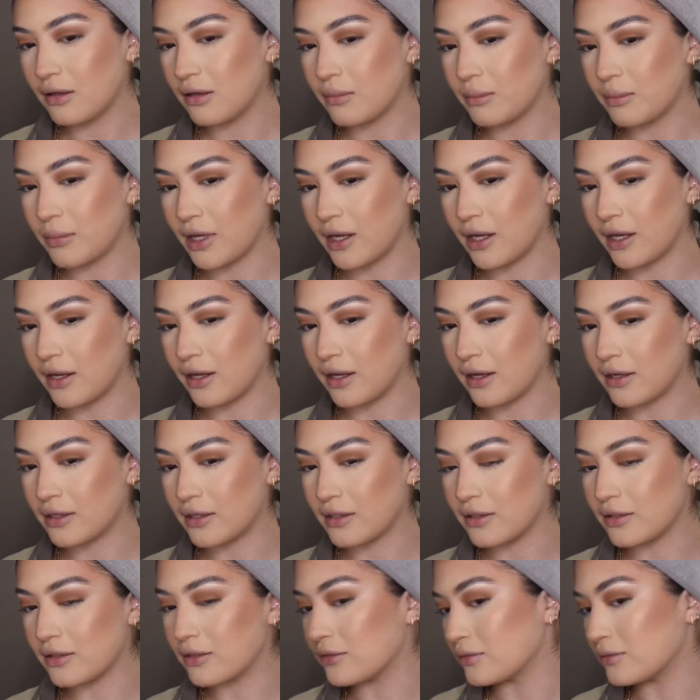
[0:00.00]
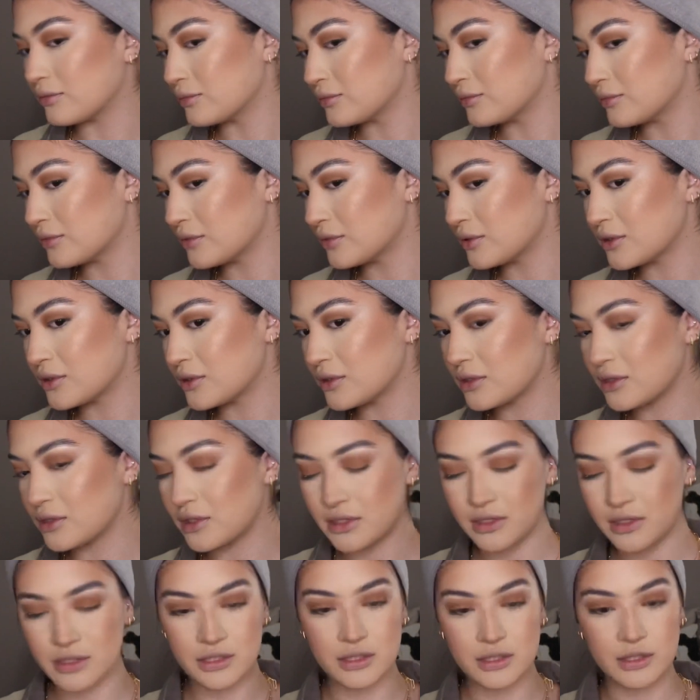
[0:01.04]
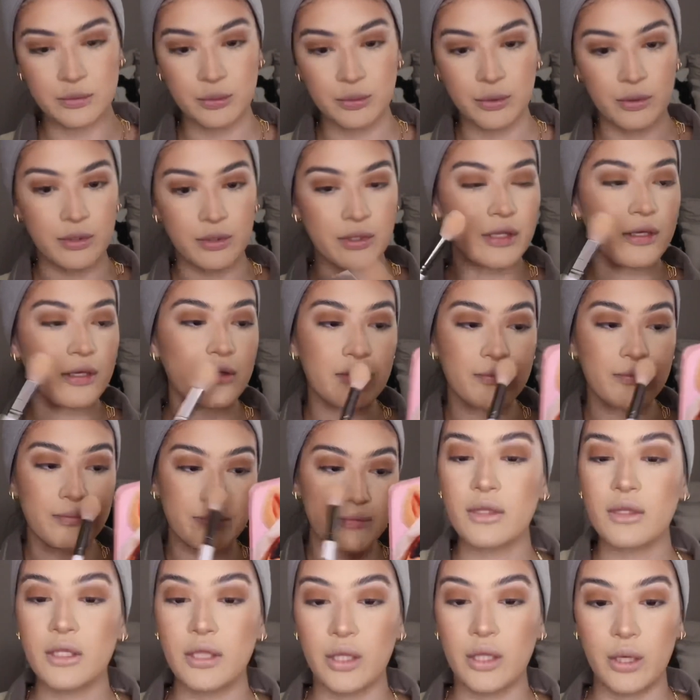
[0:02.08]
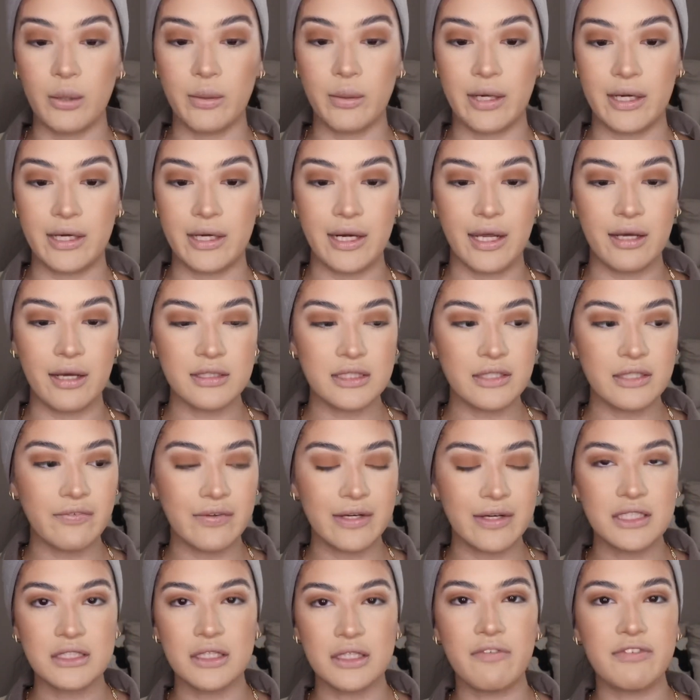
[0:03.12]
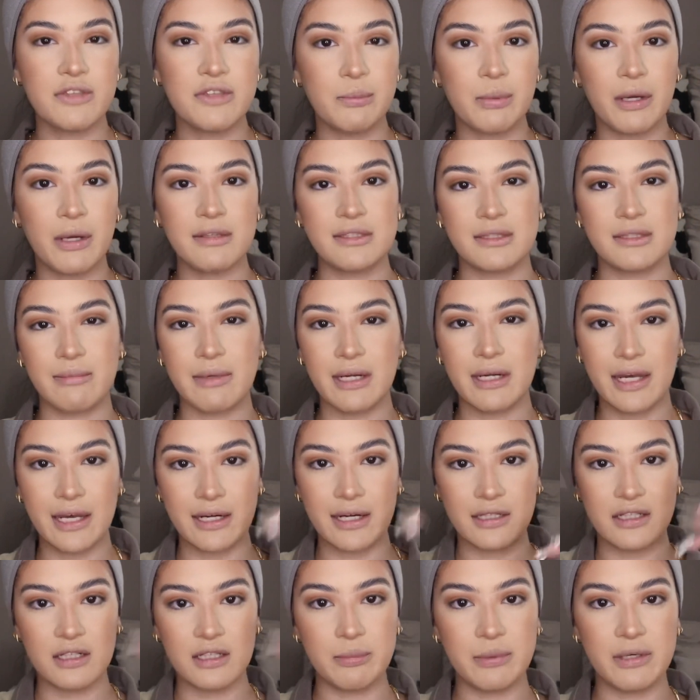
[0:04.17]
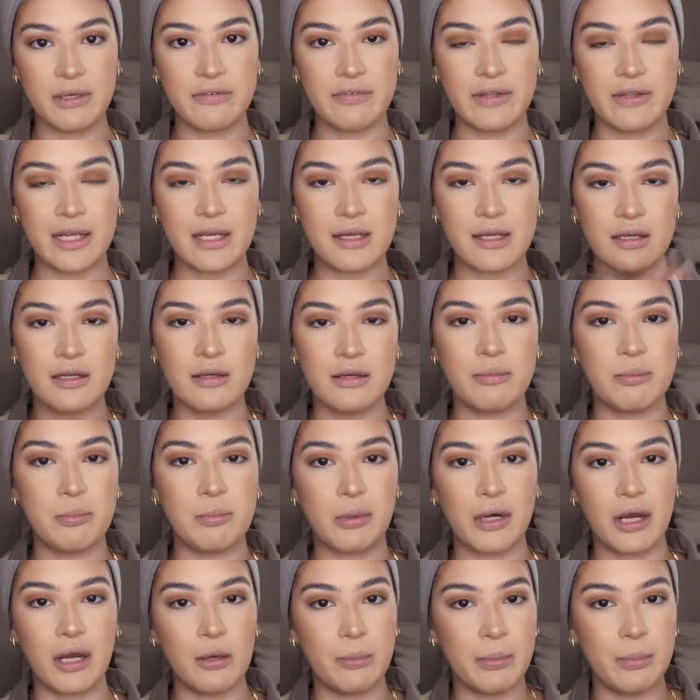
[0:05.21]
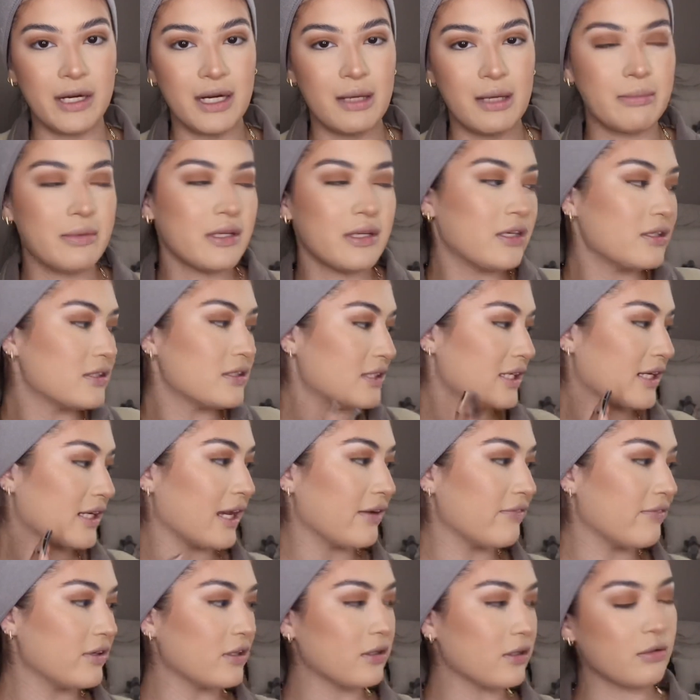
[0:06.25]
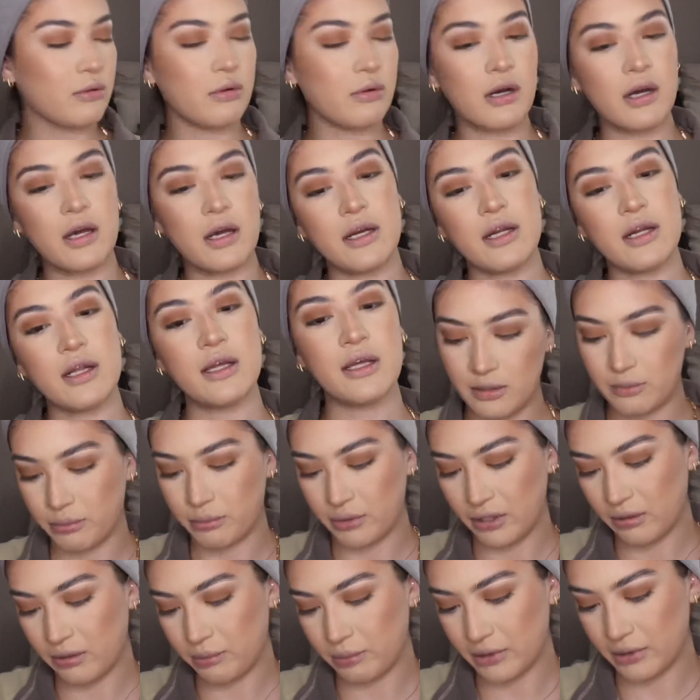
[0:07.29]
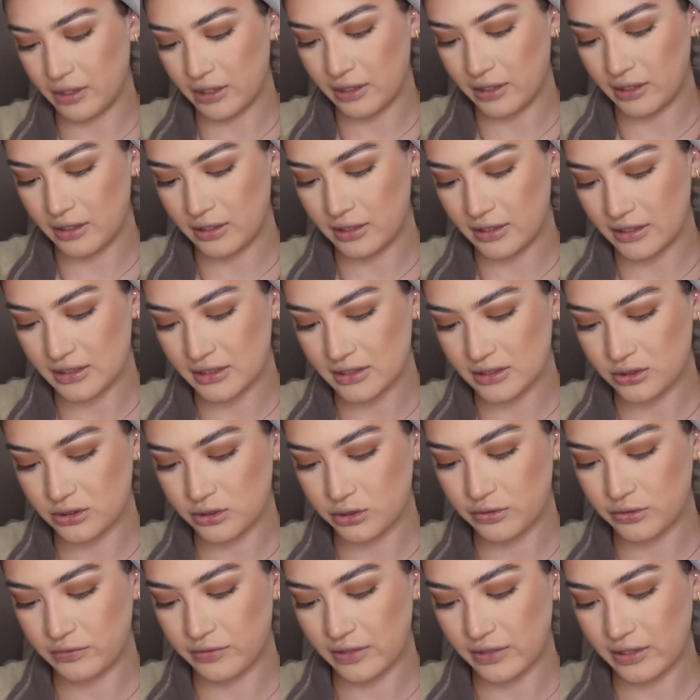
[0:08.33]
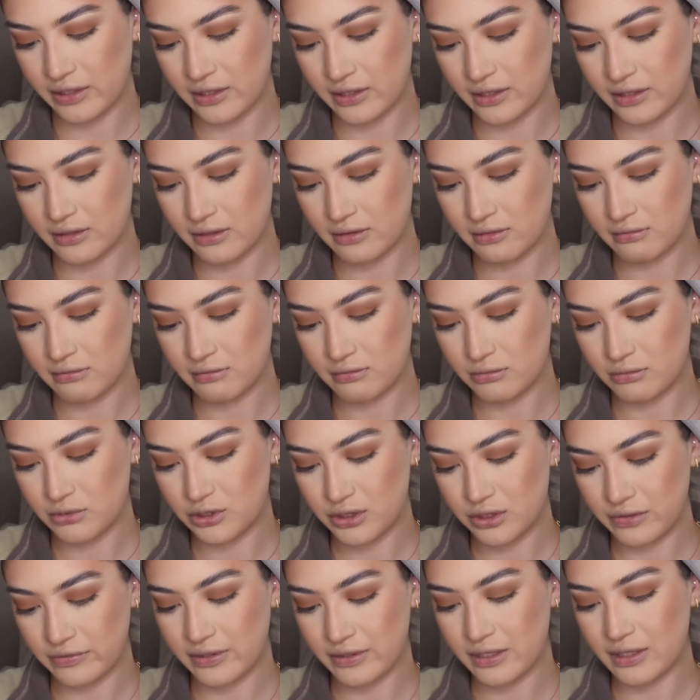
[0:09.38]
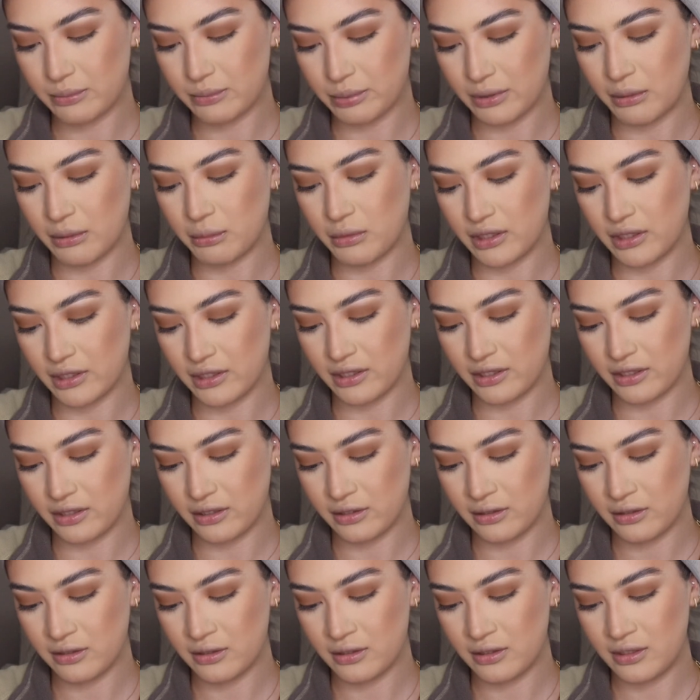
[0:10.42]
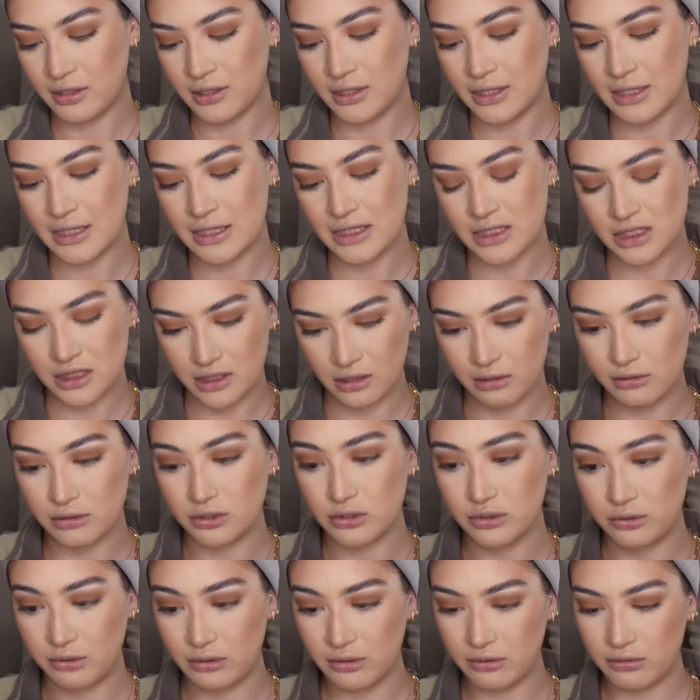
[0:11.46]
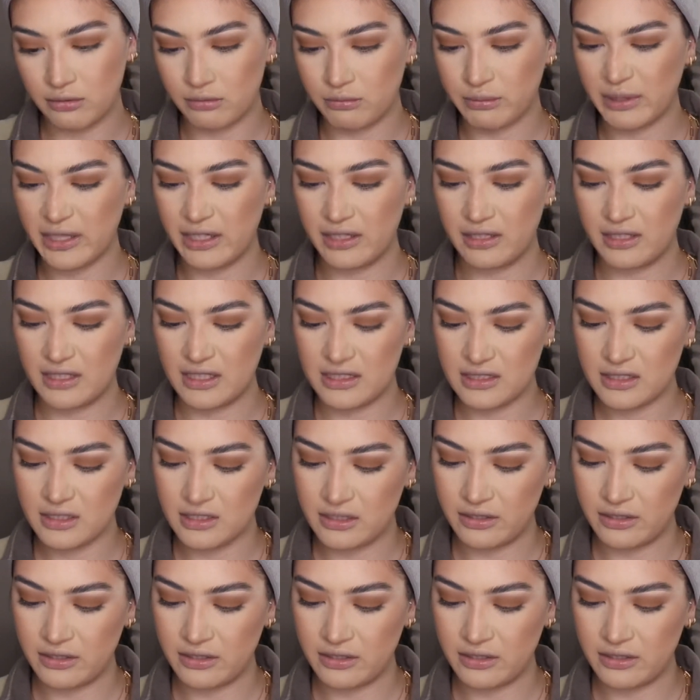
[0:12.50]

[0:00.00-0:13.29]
but I don't know, she's just real cute. Okay, now to finish off the brows, I'm gonna add a little bit of like a brow pen. I'm gonna use a Kevyn Aucoin brow pen. This is True Feather brow marker, Gel Duo. Wait, it has a